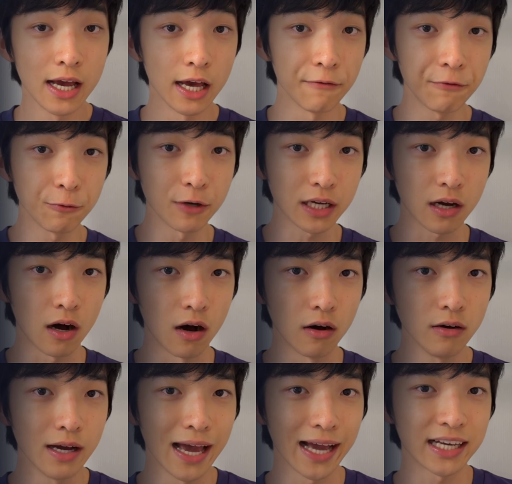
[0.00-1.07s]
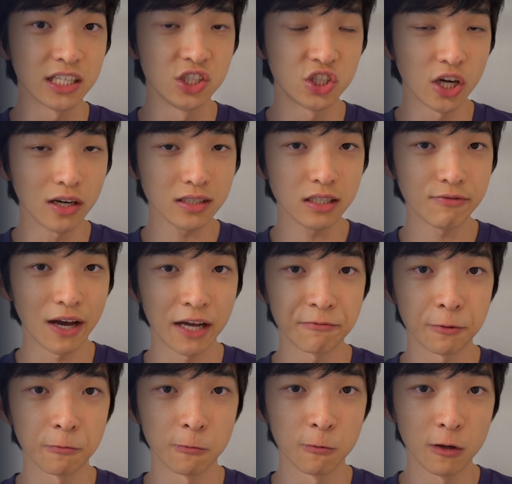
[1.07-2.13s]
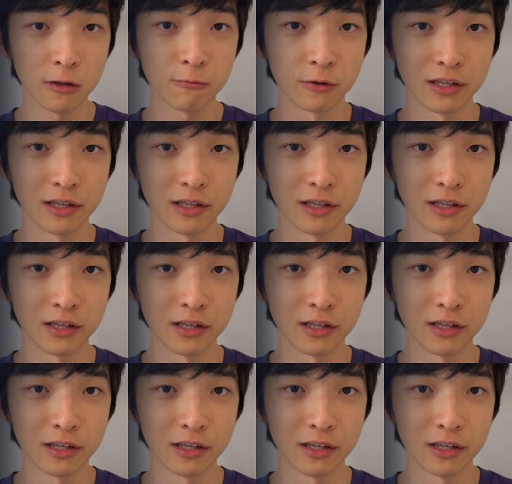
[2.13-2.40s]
If you recall, a conjunctive adverb will